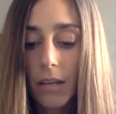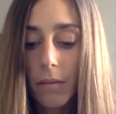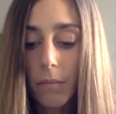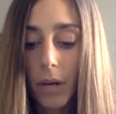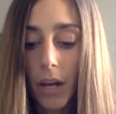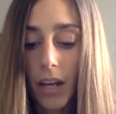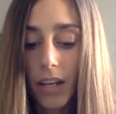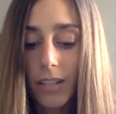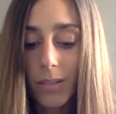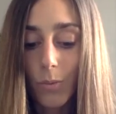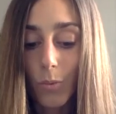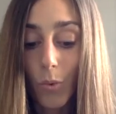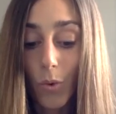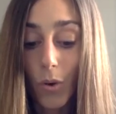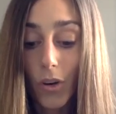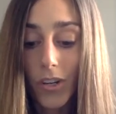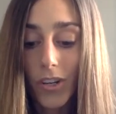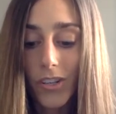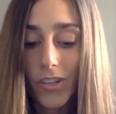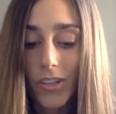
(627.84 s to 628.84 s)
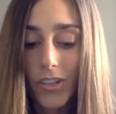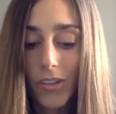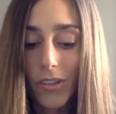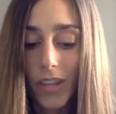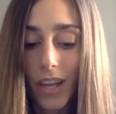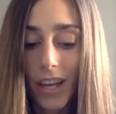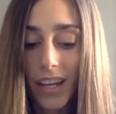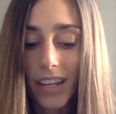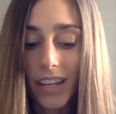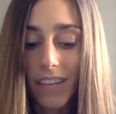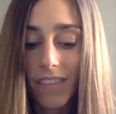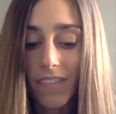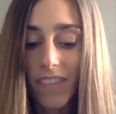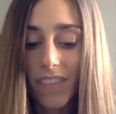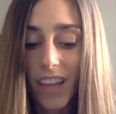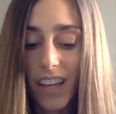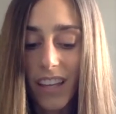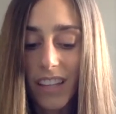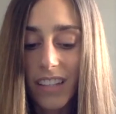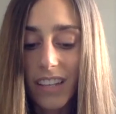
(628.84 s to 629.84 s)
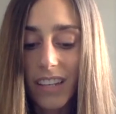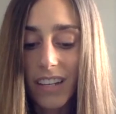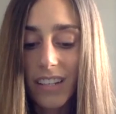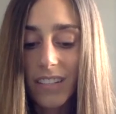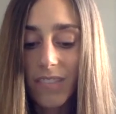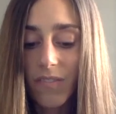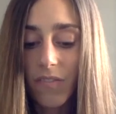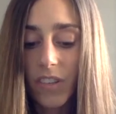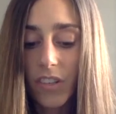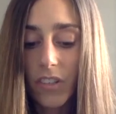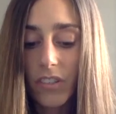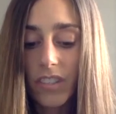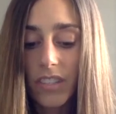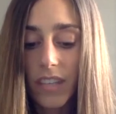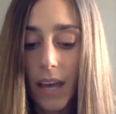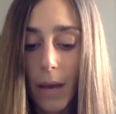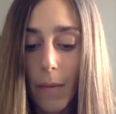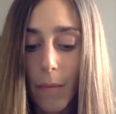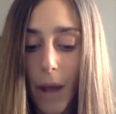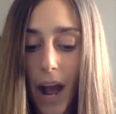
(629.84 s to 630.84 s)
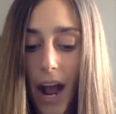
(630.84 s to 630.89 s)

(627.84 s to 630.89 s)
But I is warning you that if that is filsome,